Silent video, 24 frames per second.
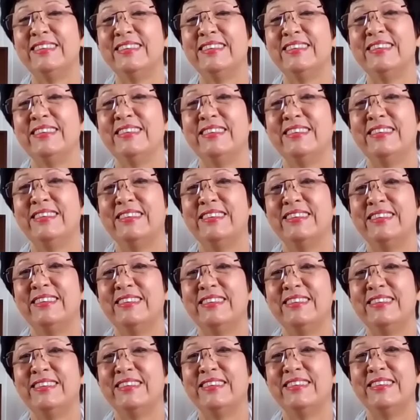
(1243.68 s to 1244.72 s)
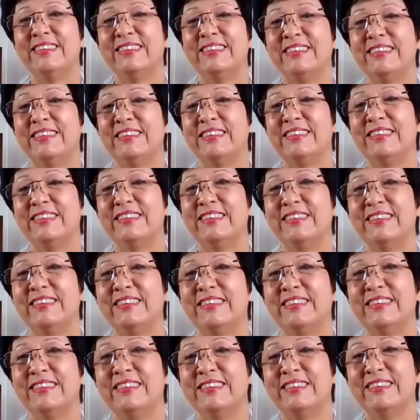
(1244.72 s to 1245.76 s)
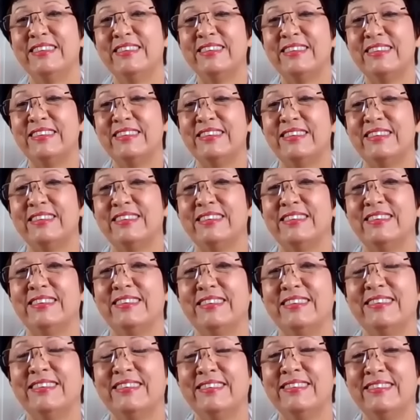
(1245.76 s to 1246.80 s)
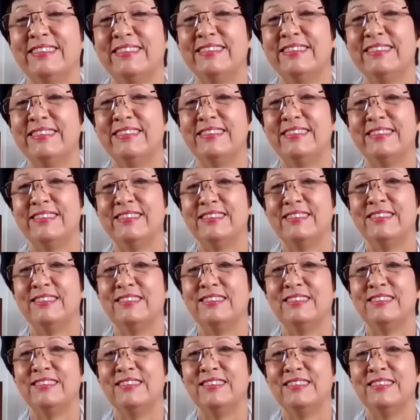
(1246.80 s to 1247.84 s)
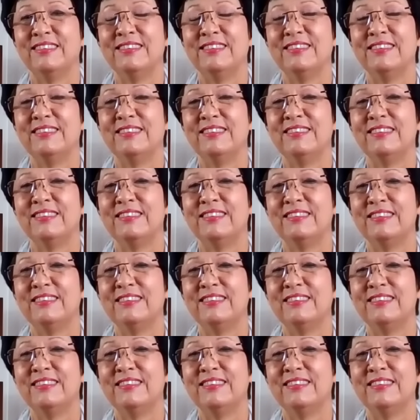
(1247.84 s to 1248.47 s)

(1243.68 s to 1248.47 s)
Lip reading: The person shown says nothing.